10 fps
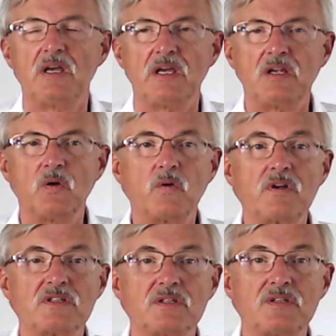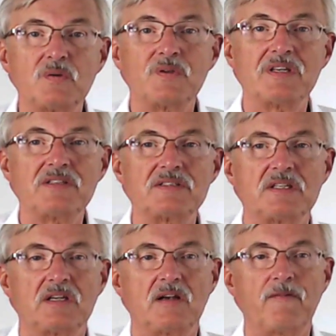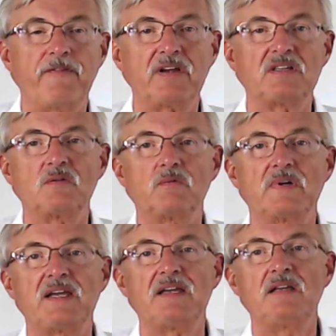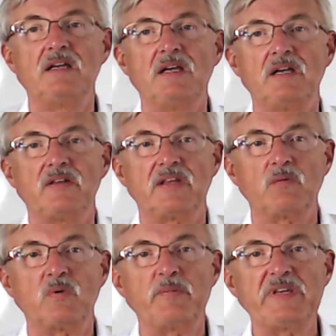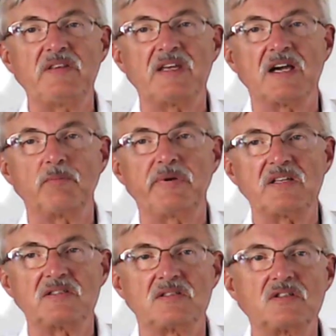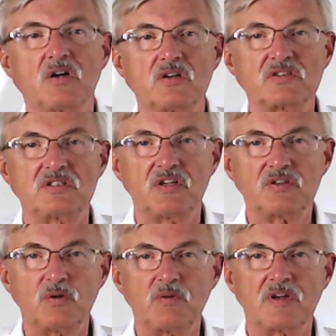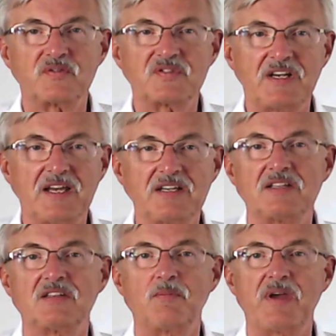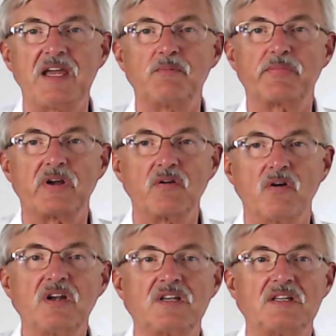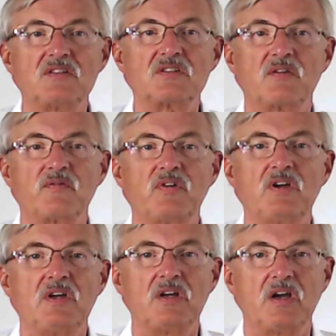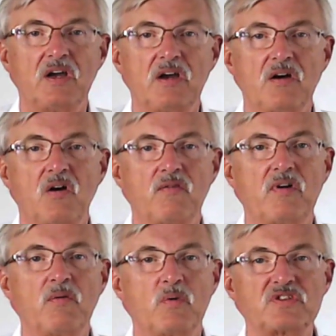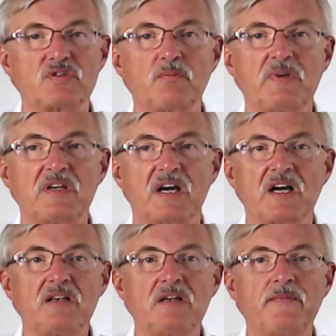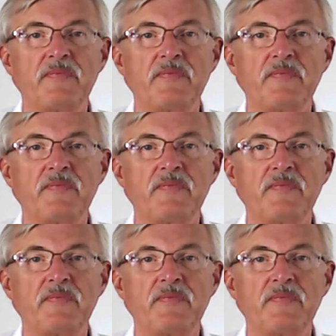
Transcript: In order to do this in an effective way, there will be the unpleasant task not only of selecting the main priorities of what should be done,